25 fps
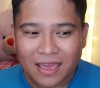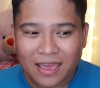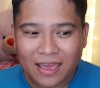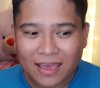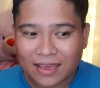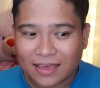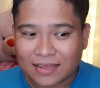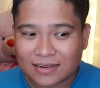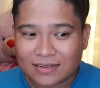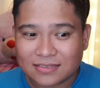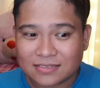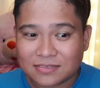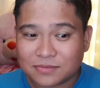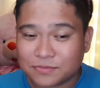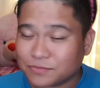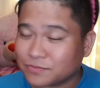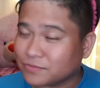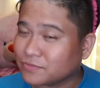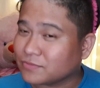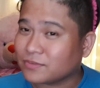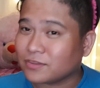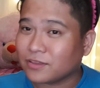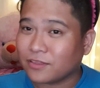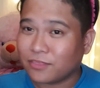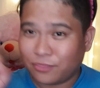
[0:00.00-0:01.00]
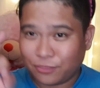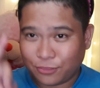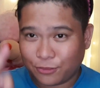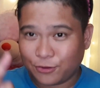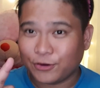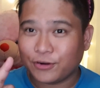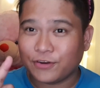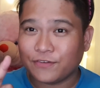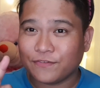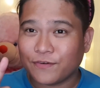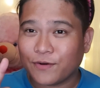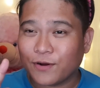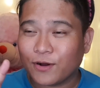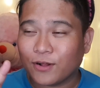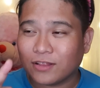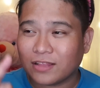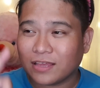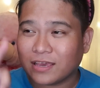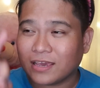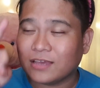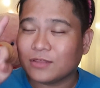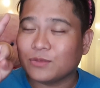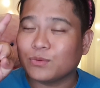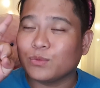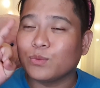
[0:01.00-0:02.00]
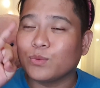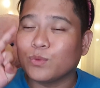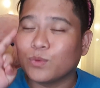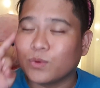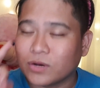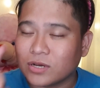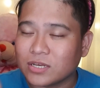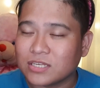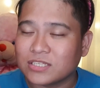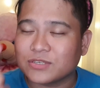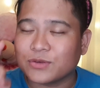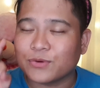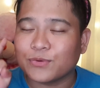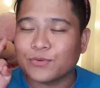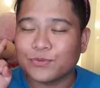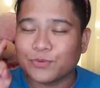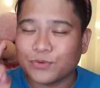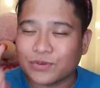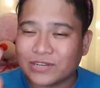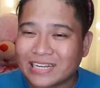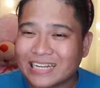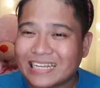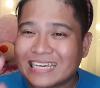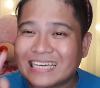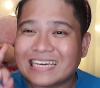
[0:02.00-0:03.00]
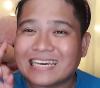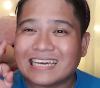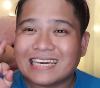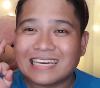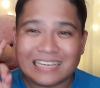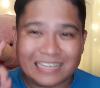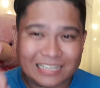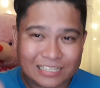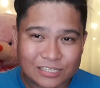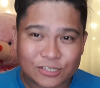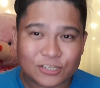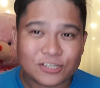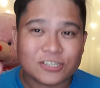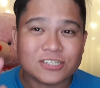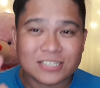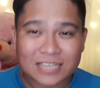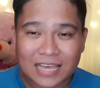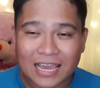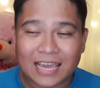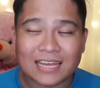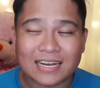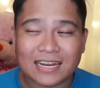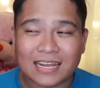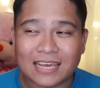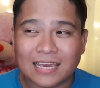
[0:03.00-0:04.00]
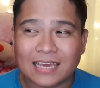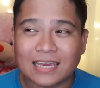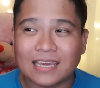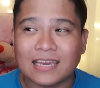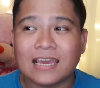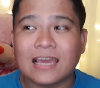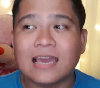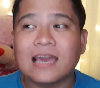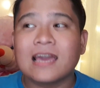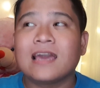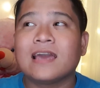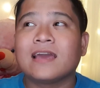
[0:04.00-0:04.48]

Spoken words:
And third of all, it was really entertaining